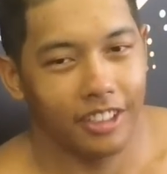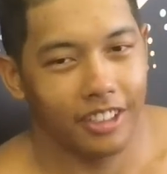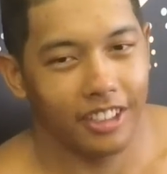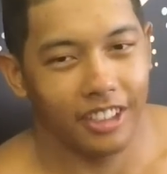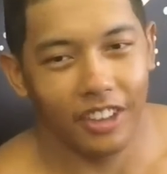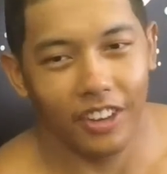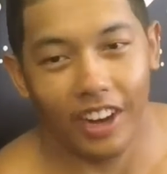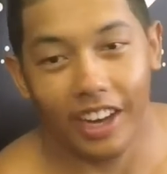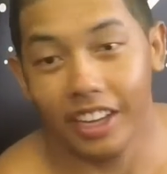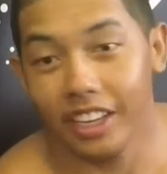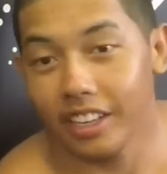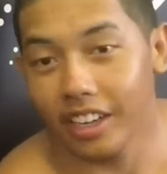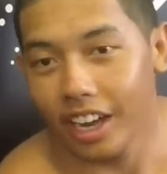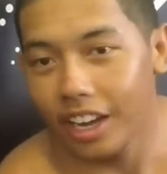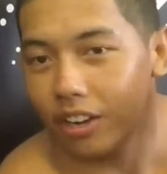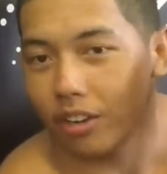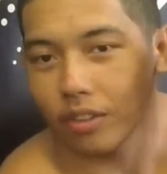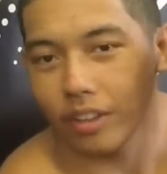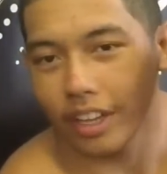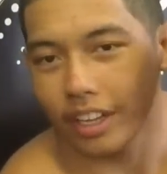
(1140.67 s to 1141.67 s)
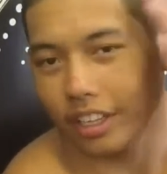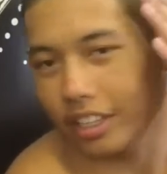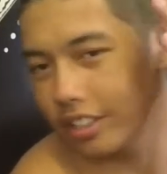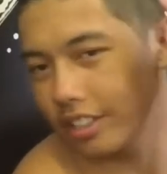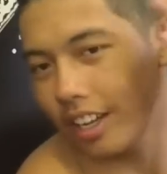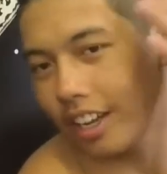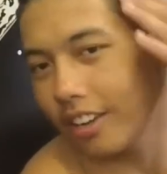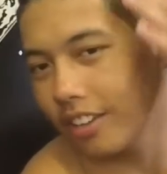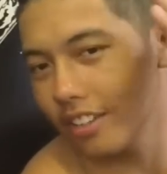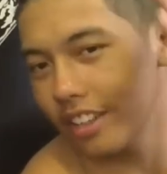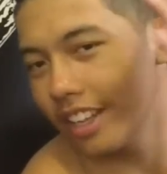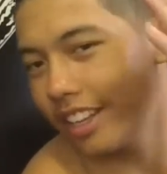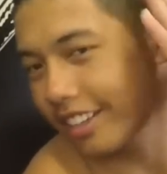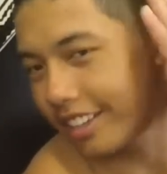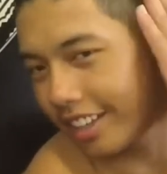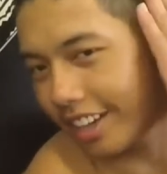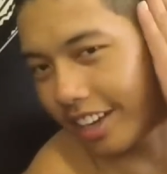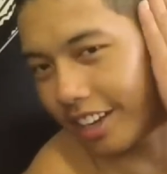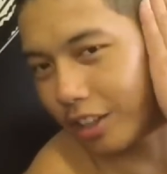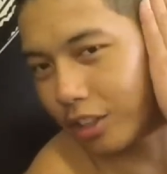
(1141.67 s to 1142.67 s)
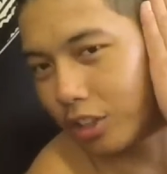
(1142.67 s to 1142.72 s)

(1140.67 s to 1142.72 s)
You know, I